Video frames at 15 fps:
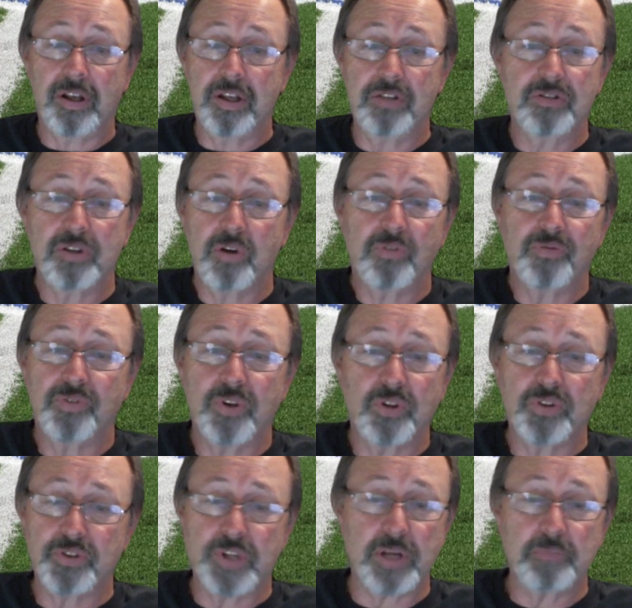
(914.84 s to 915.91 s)
He's no Phil
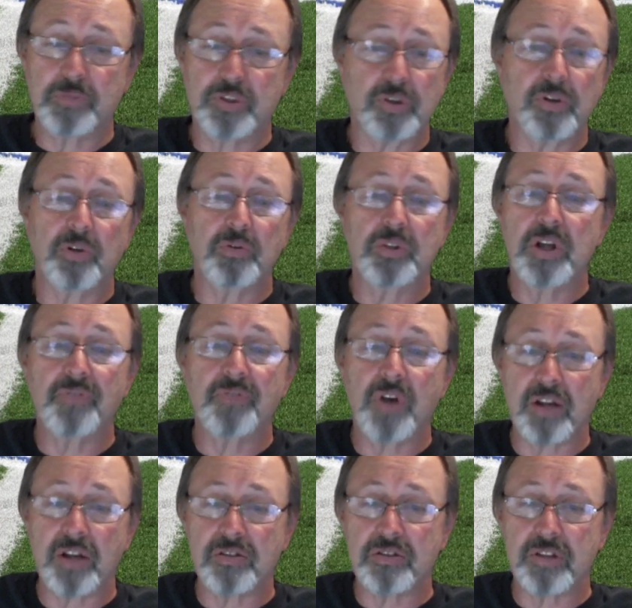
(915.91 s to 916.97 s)
Simms or no Jeff
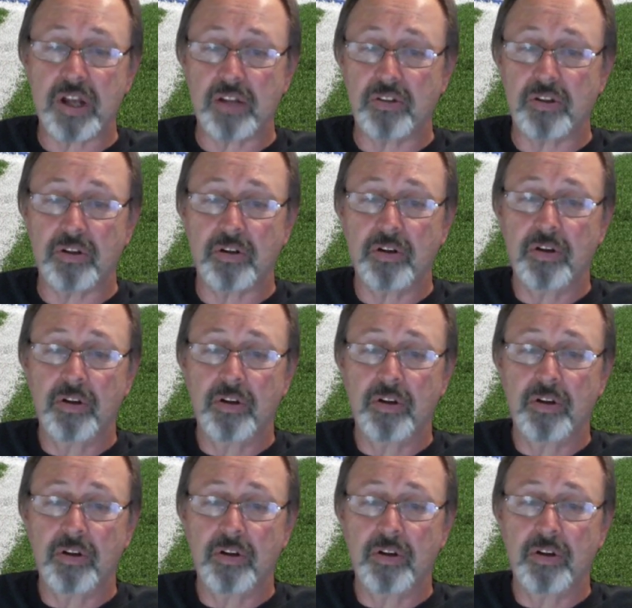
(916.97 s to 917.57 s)
Hostetler.